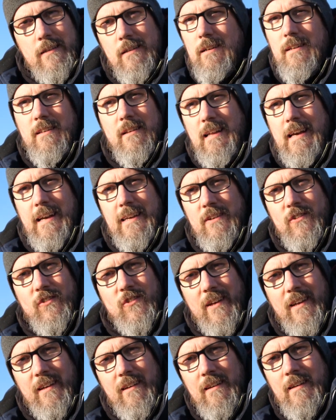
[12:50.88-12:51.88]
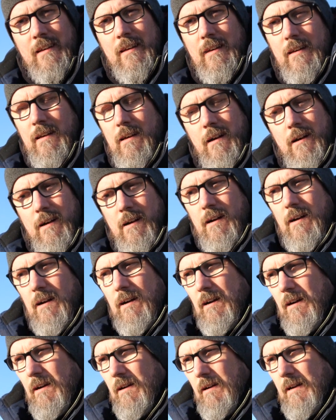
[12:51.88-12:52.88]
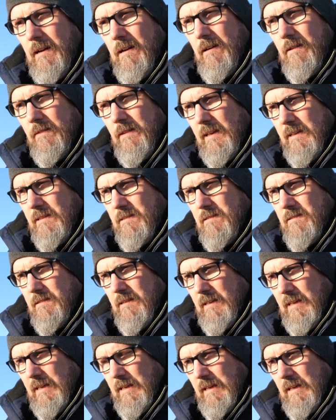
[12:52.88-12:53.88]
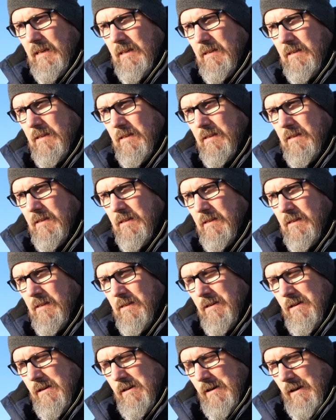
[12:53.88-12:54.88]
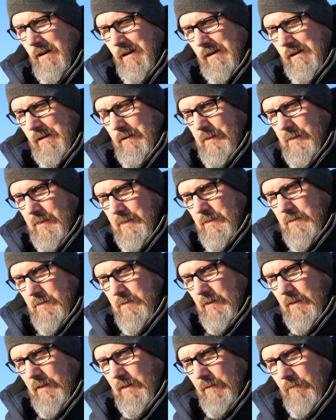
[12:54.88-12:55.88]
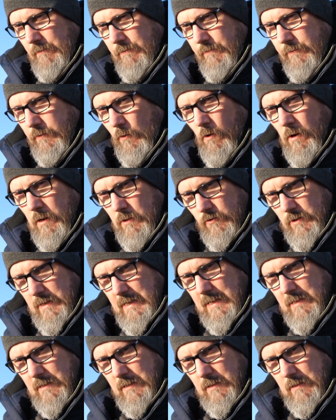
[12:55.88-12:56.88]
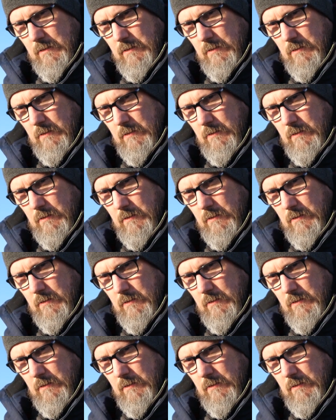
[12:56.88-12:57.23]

I don't know how you say it. It's the 400S.